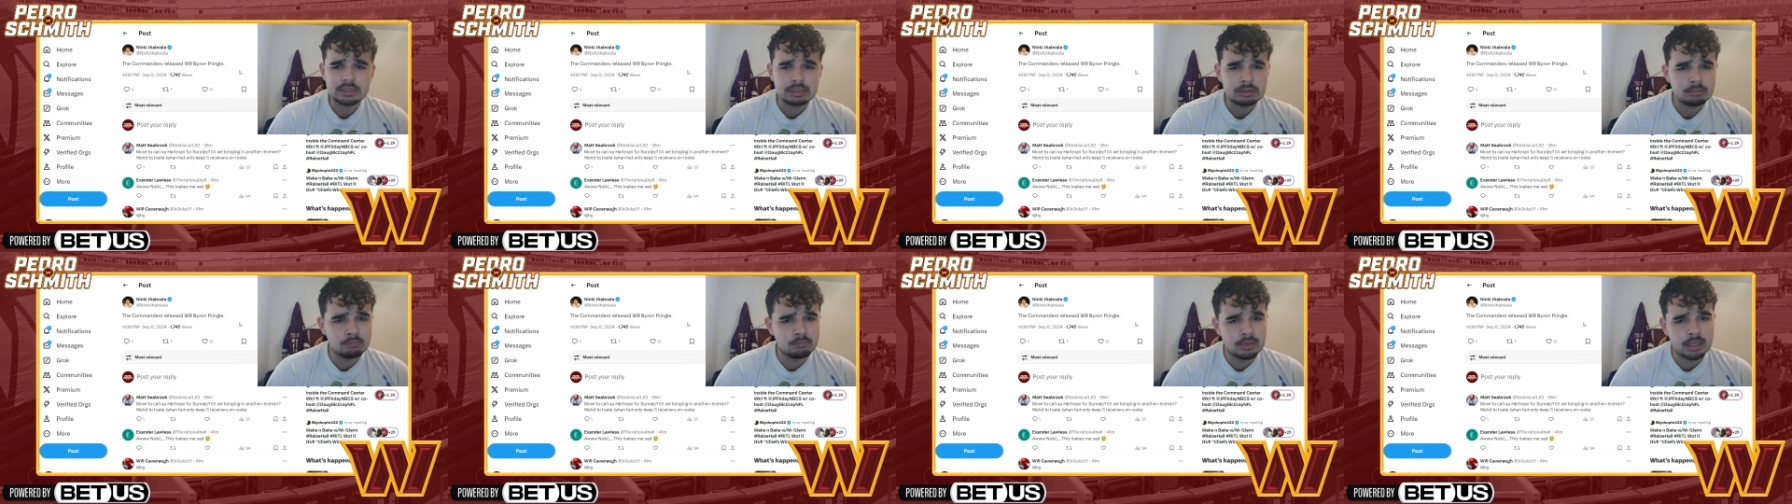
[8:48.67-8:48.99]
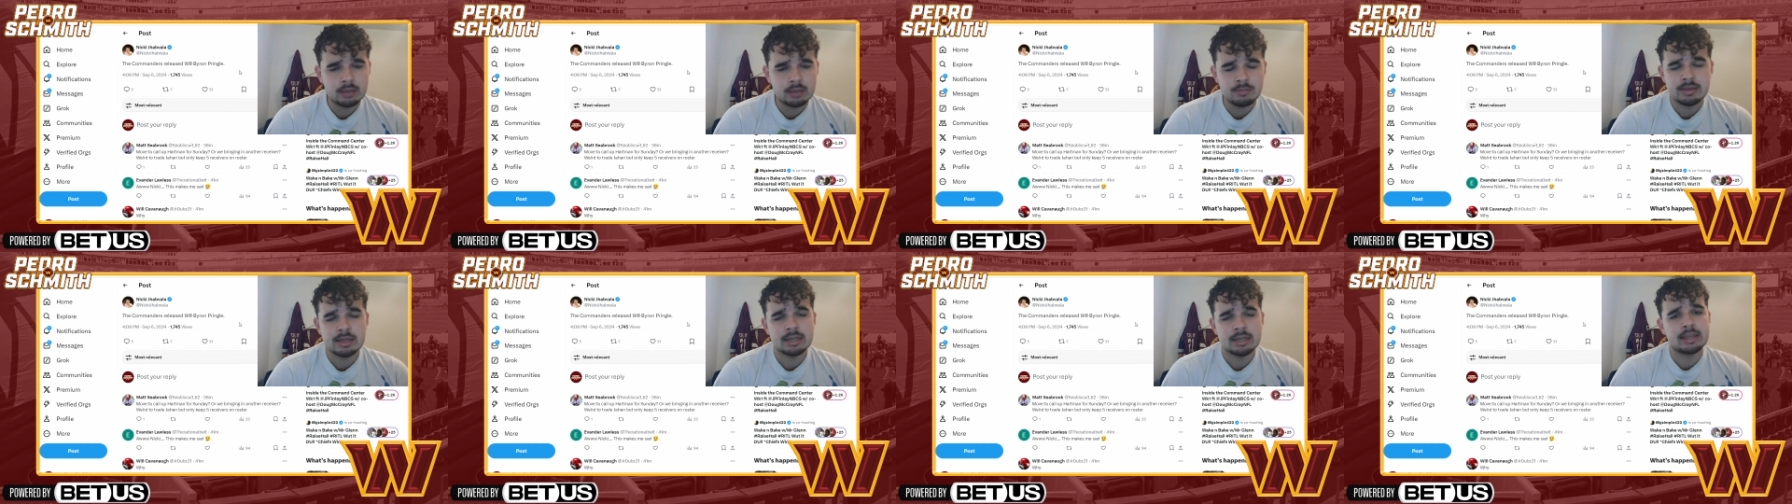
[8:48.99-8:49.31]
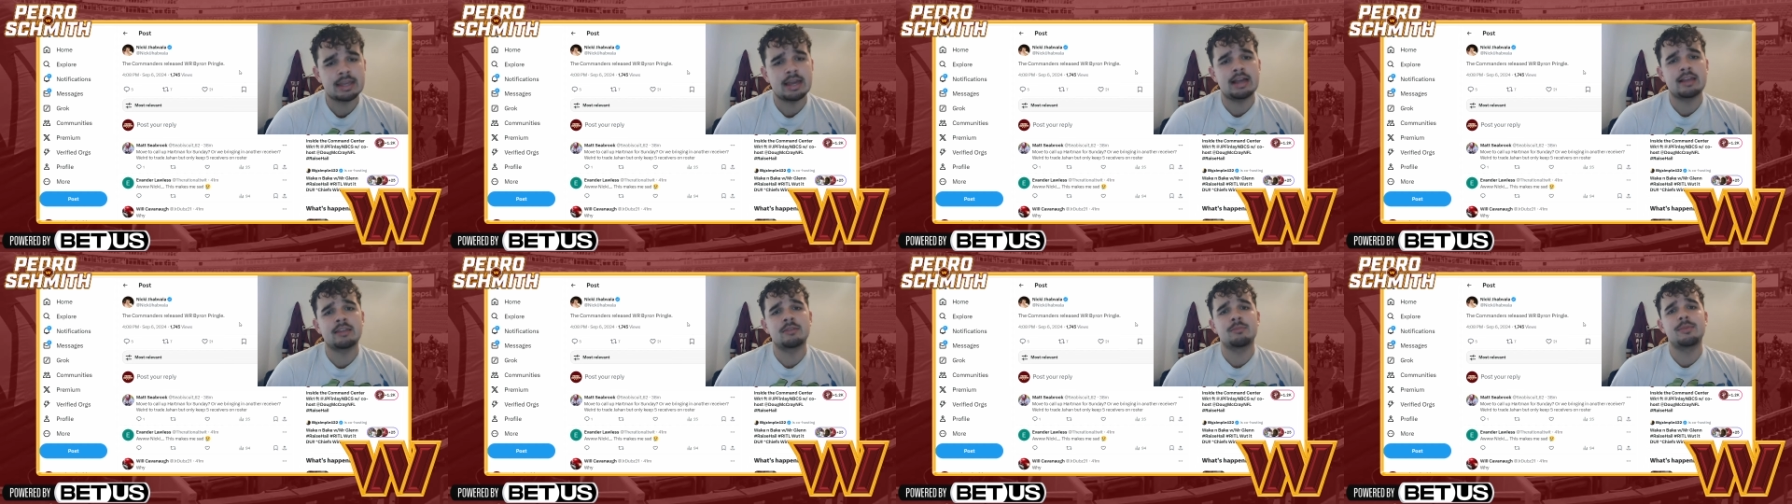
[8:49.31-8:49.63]
Maybe a
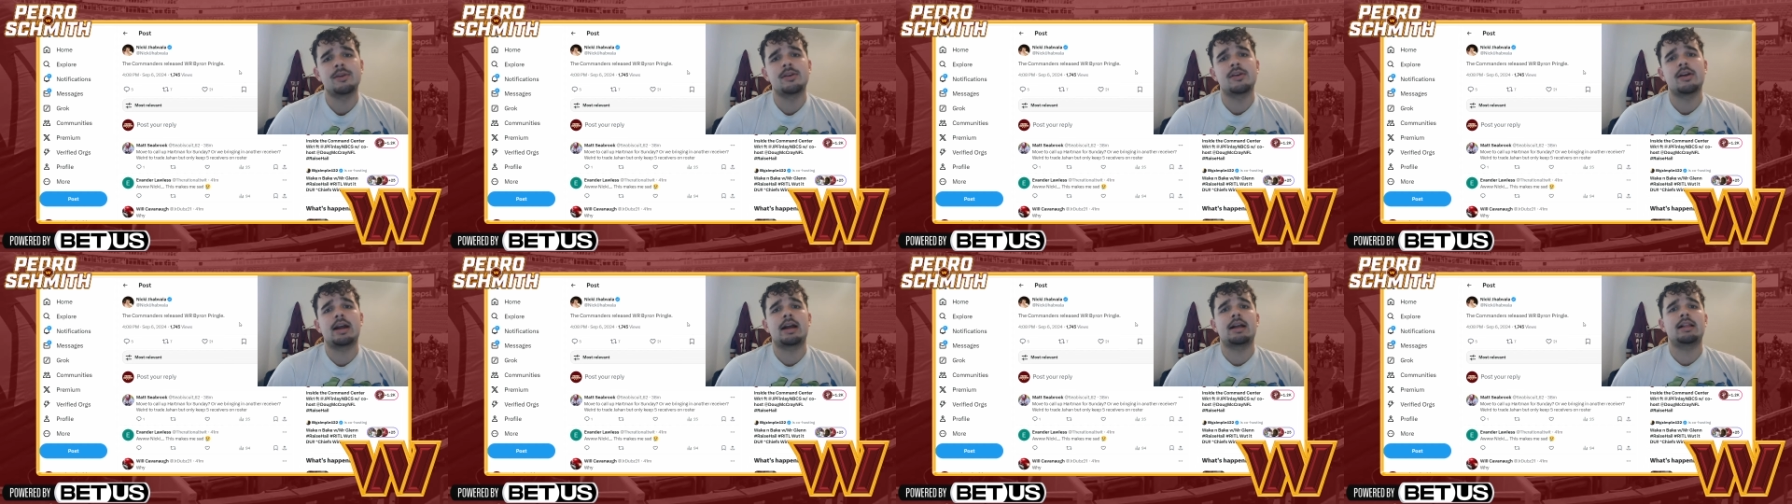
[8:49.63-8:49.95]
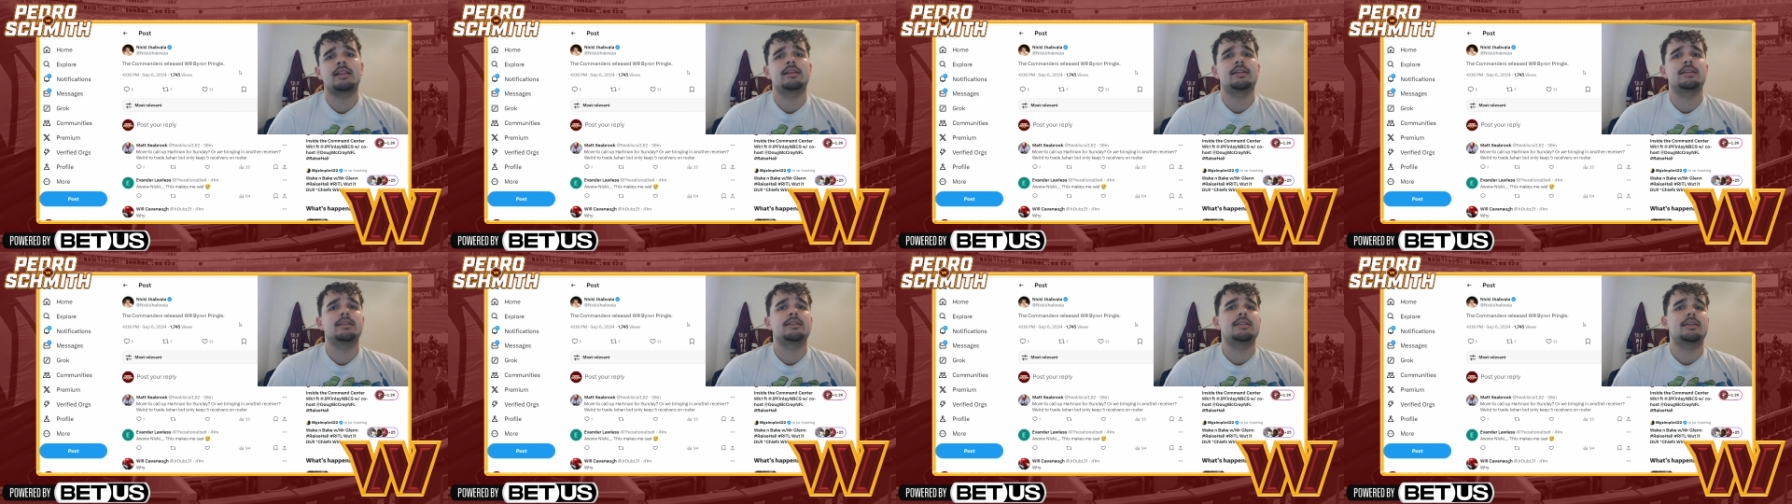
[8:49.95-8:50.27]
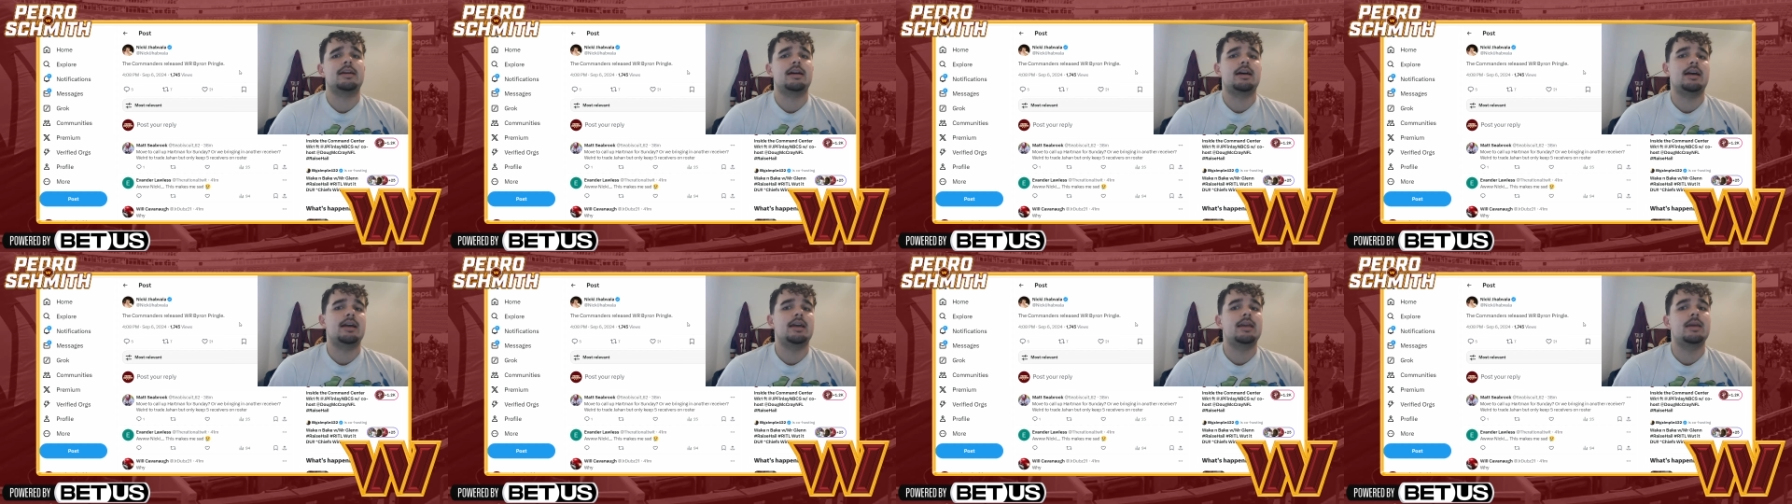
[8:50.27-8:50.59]
Kazmeir Allen
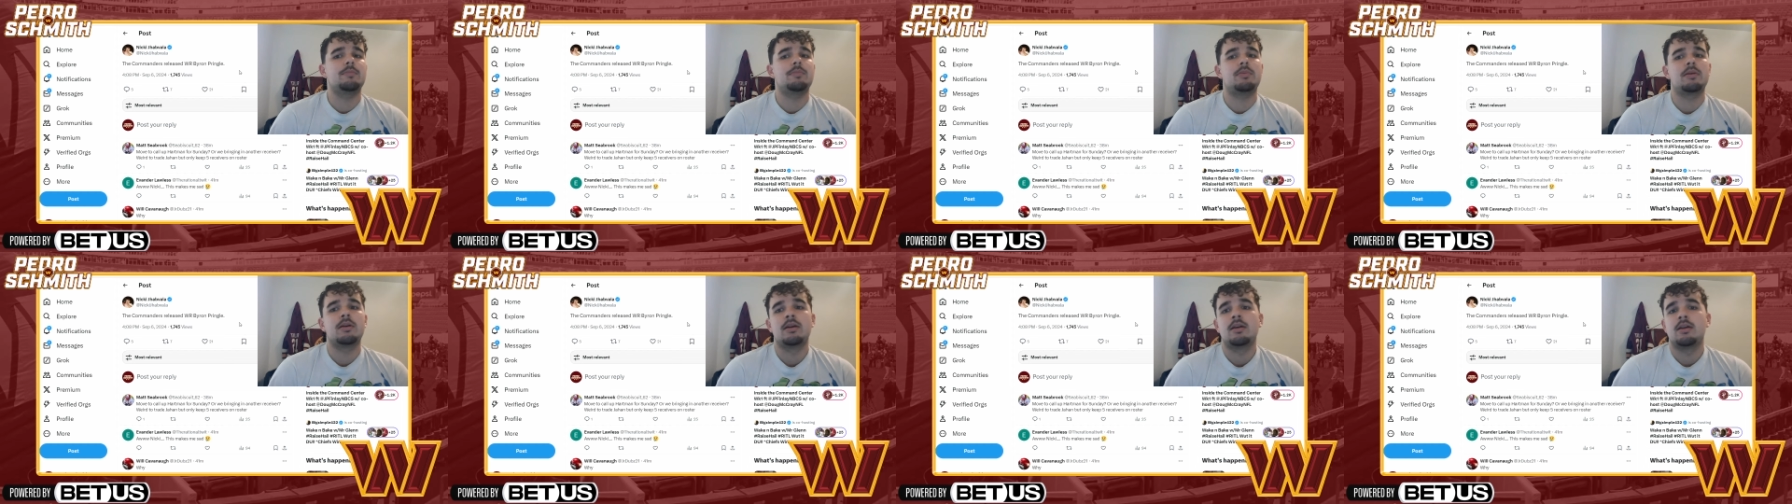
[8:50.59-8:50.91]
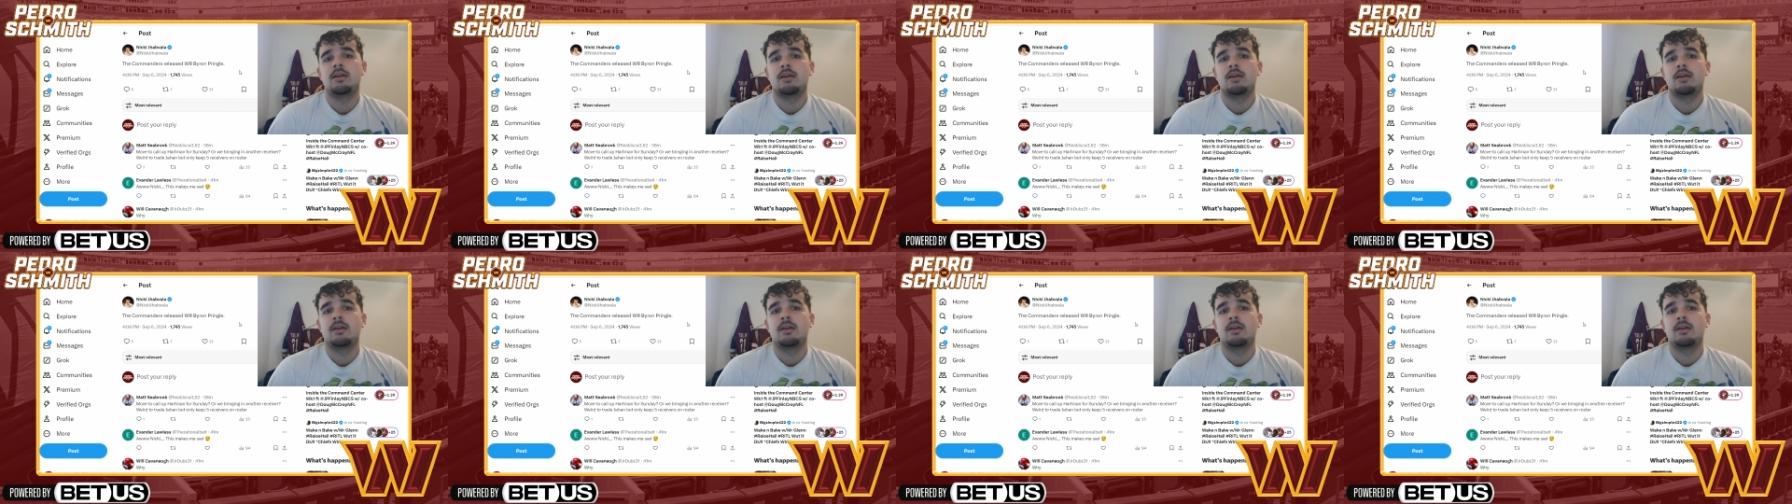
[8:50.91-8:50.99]
type,